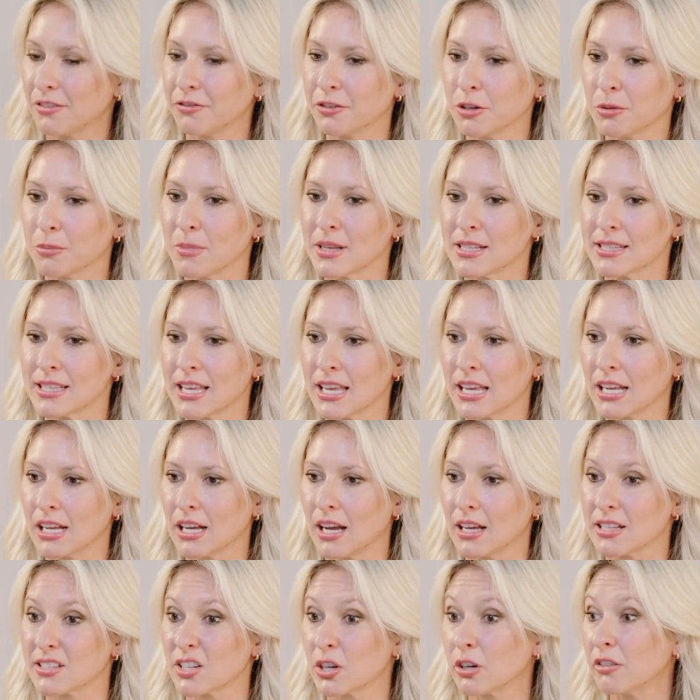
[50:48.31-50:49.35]
If you're
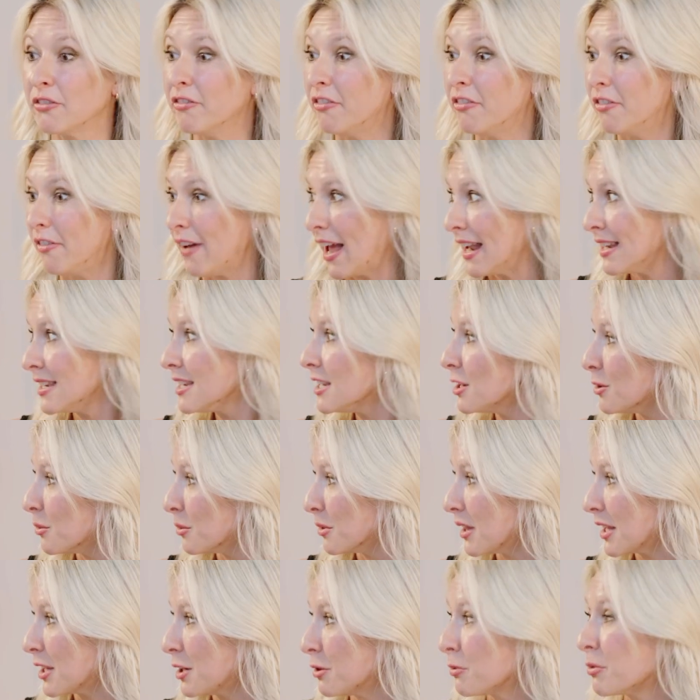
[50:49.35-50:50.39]
missing a certain
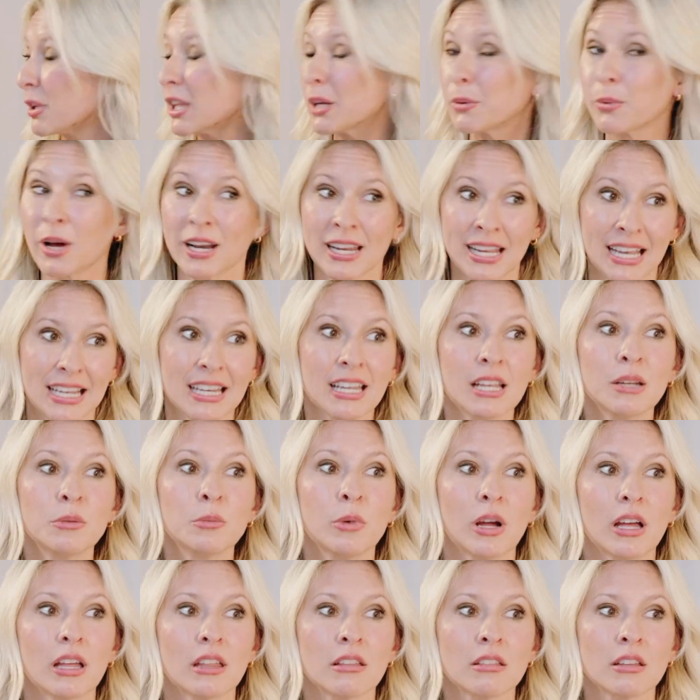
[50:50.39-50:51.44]
venue that you really want to get in
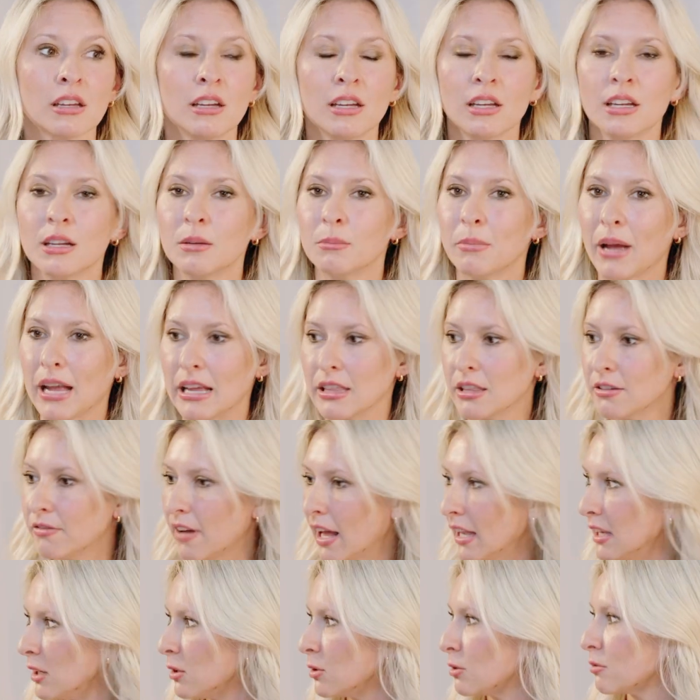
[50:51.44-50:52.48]
with, pay the
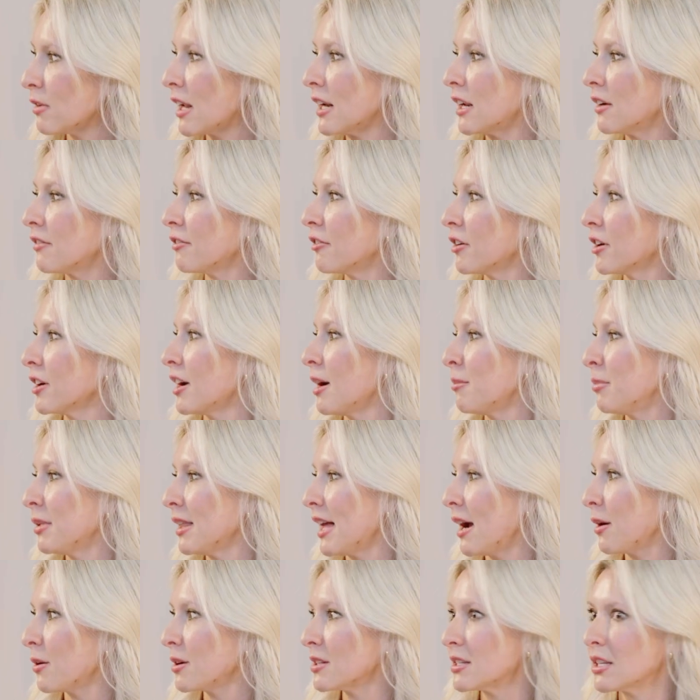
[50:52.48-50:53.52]
venue to rent it for a
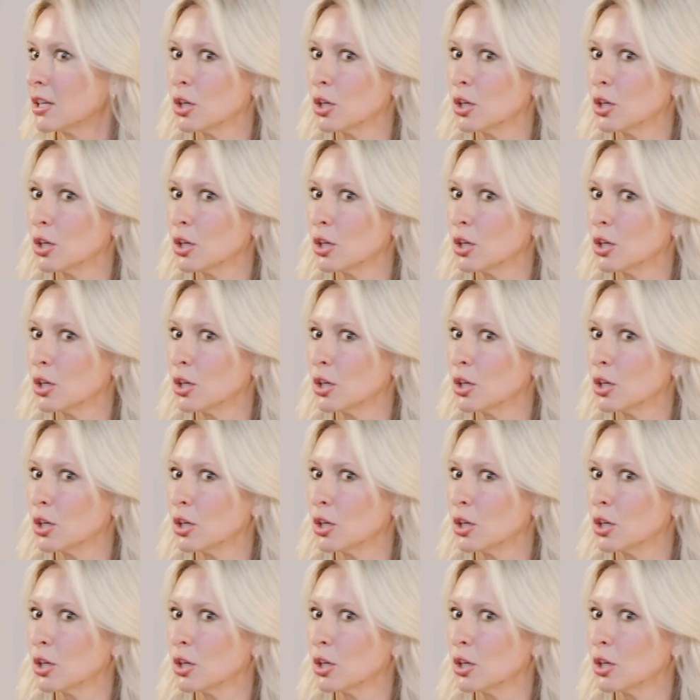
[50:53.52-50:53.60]
couple hours